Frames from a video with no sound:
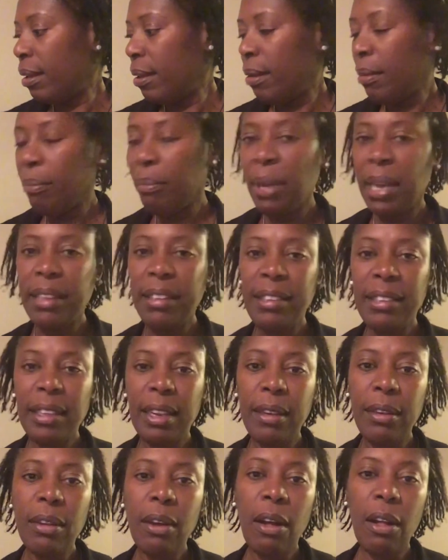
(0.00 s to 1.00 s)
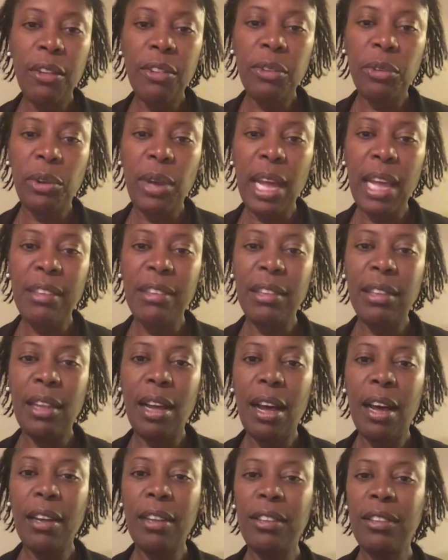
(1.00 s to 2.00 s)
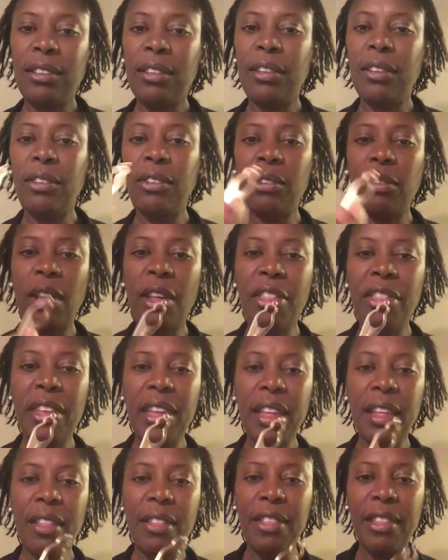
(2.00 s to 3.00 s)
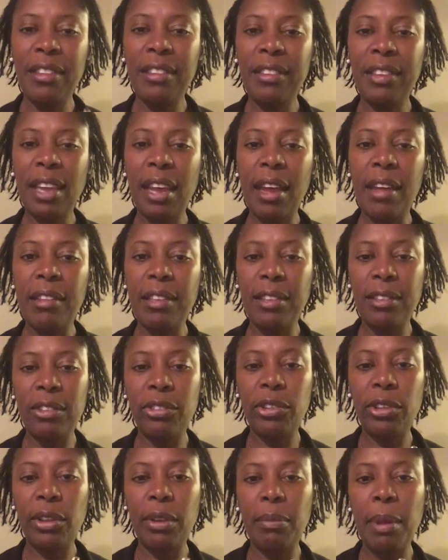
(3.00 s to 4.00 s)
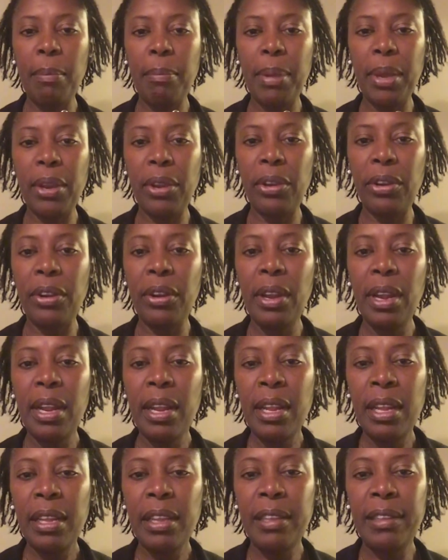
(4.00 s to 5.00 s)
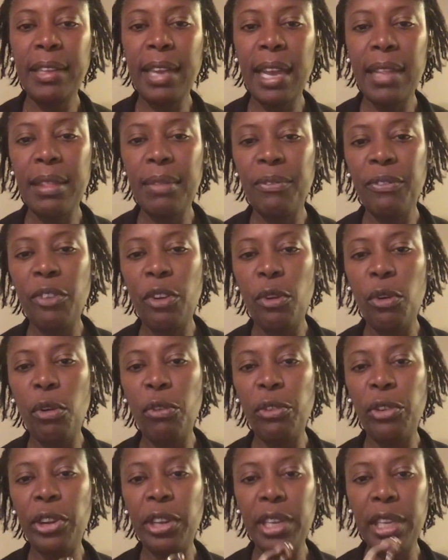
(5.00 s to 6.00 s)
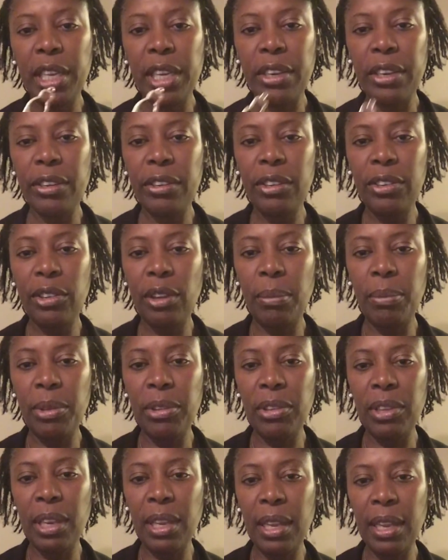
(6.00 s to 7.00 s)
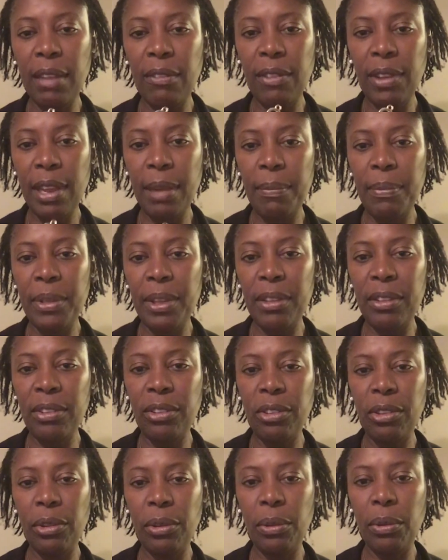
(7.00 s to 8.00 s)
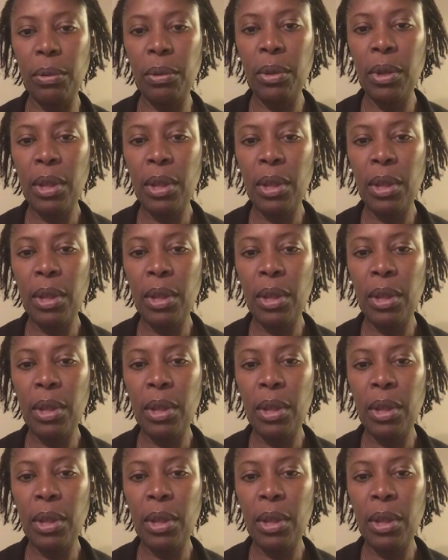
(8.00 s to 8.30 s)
my son also has locks, so I think this size, his are a little bit bigger. He's had them for over a year, so I'm just gonna give him this to,